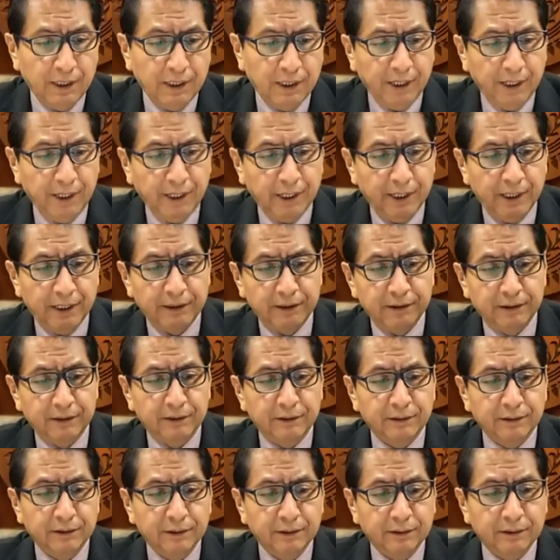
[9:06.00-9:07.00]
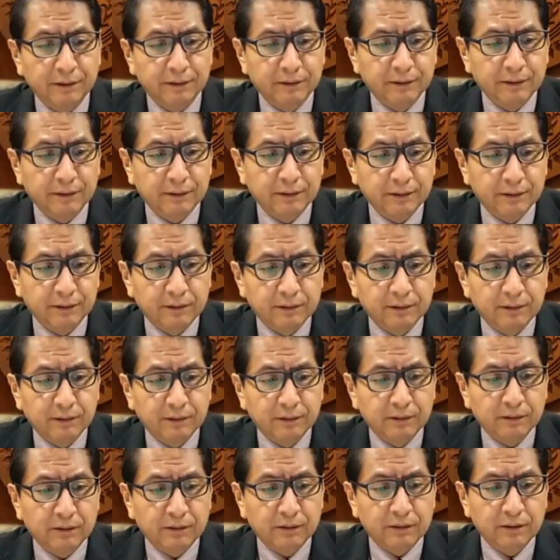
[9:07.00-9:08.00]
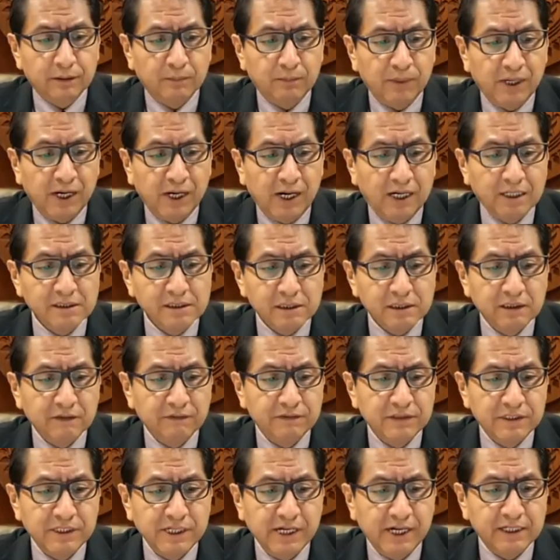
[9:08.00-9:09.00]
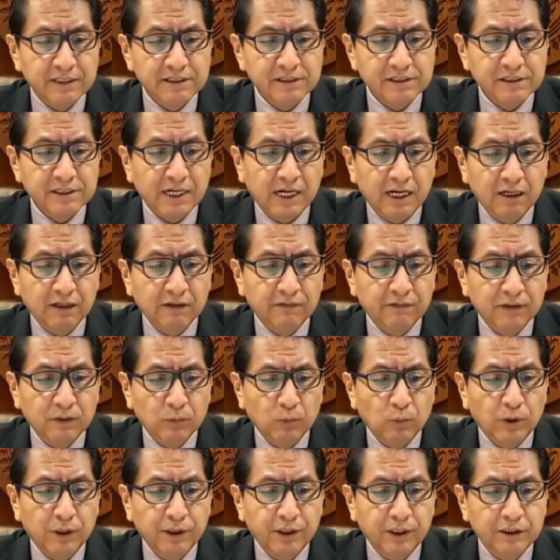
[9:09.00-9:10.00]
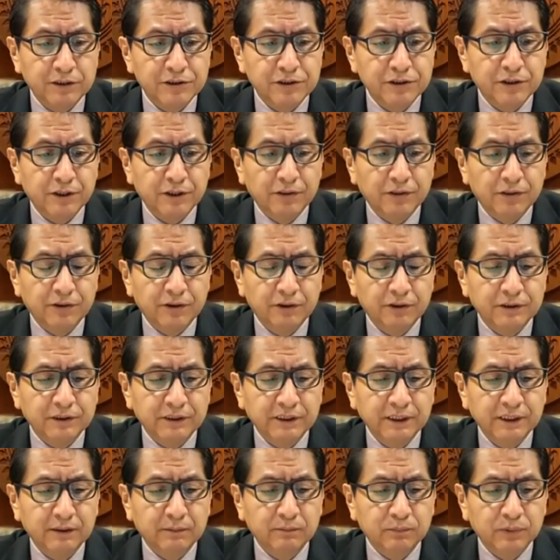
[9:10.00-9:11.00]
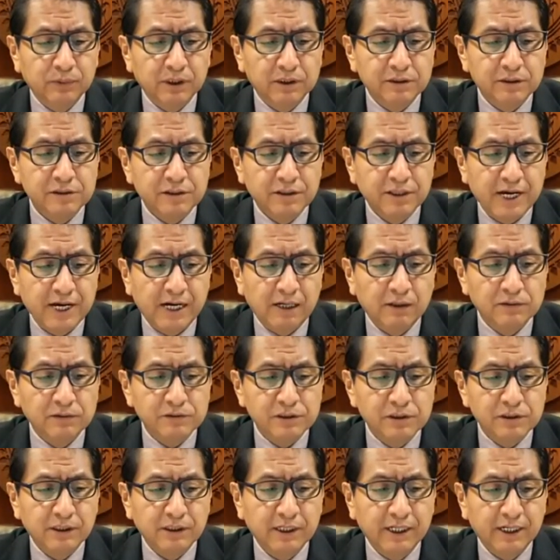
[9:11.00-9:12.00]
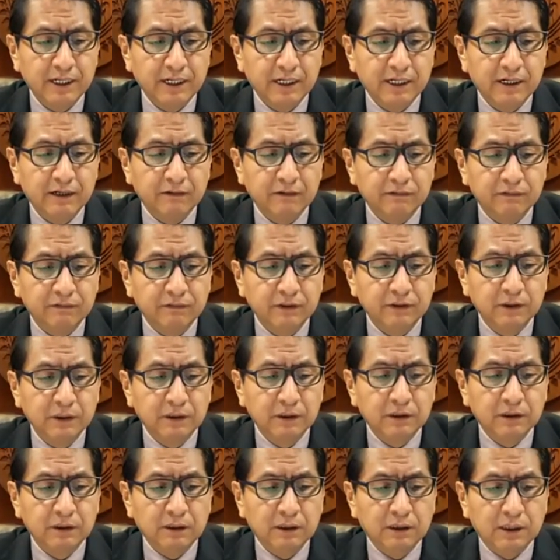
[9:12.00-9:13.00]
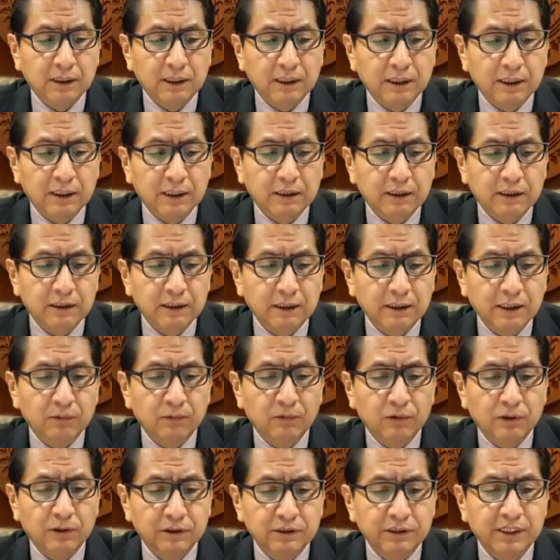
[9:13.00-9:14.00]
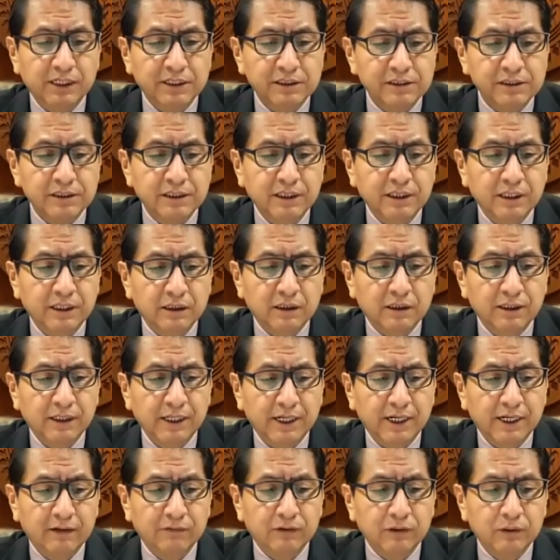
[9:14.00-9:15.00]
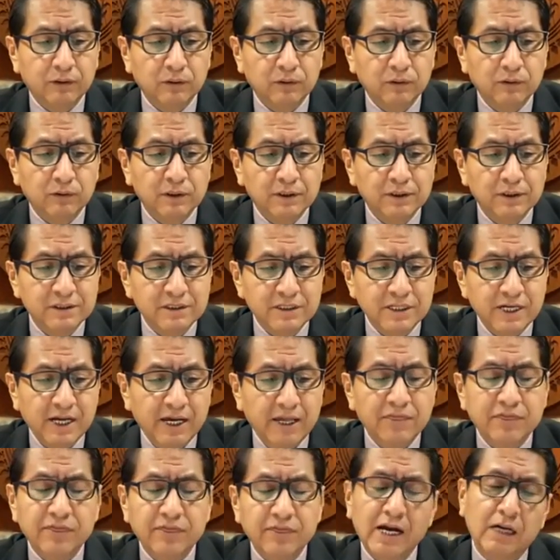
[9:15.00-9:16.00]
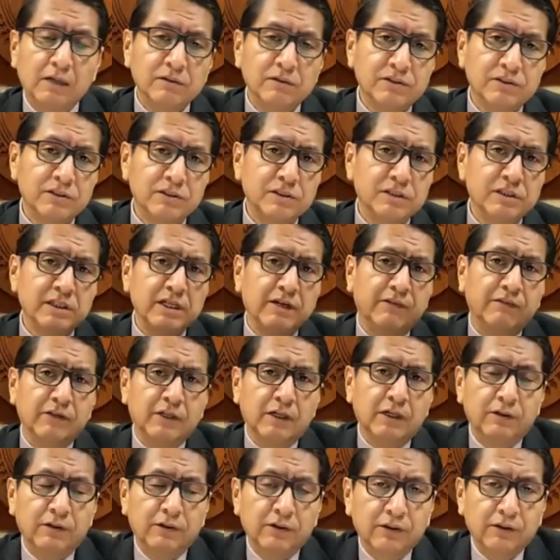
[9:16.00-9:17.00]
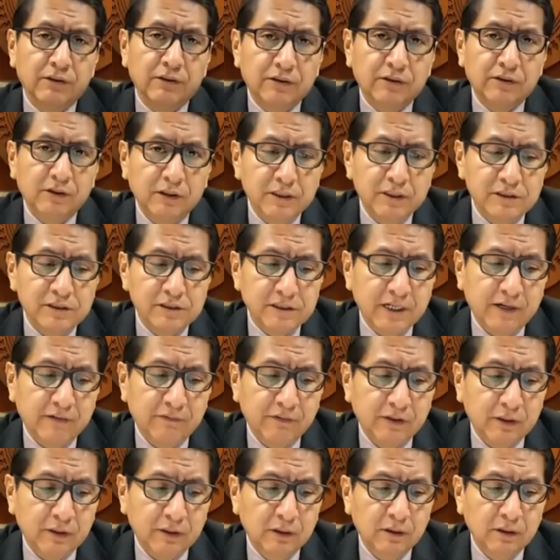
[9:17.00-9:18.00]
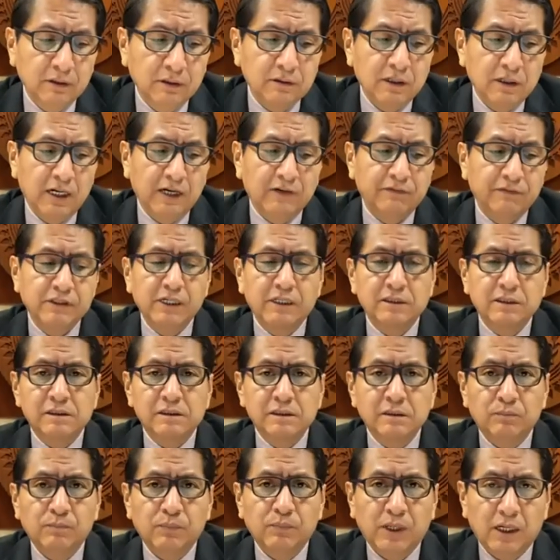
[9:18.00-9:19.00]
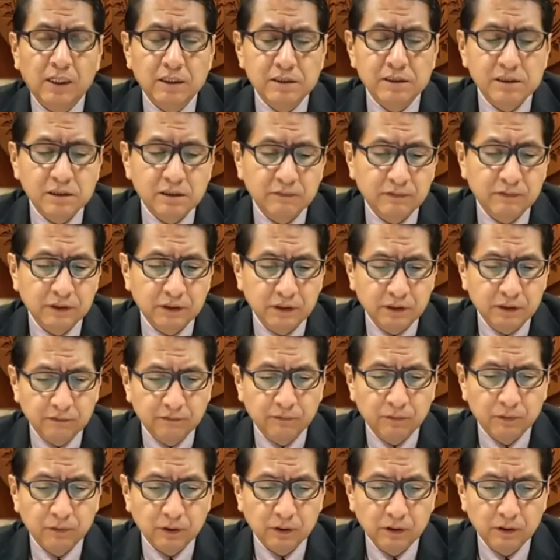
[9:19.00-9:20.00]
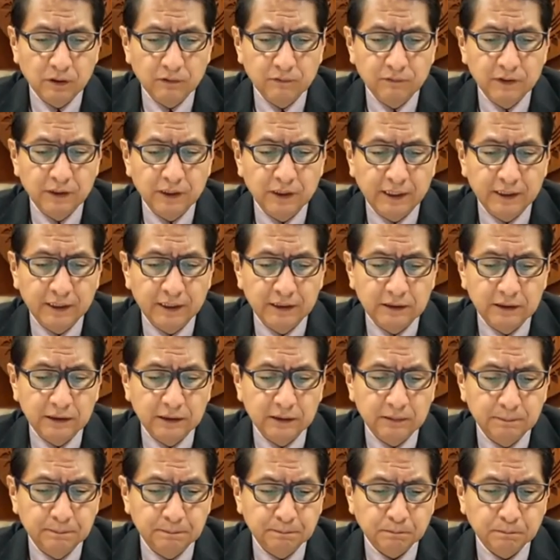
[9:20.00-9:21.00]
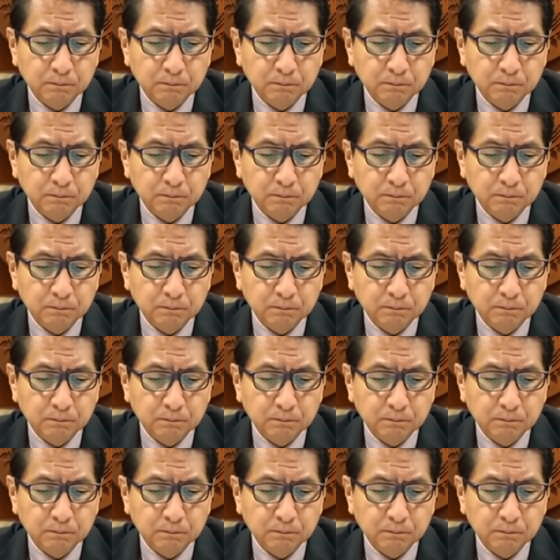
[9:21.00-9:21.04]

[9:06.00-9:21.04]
And the positive test out of the 113 plus thousand that have uh, that were tested here on Navajo, 10,737 have tested positive for COVID 19.